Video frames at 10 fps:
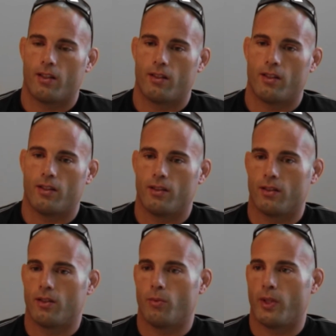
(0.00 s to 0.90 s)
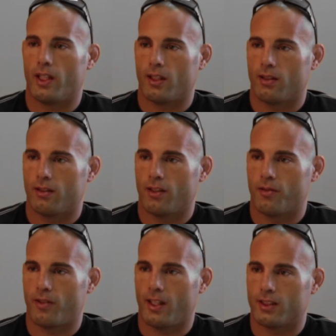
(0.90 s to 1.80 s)
the winning of
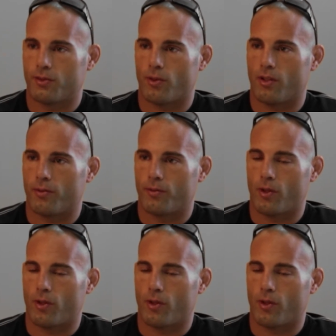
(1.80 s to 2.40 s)
fights for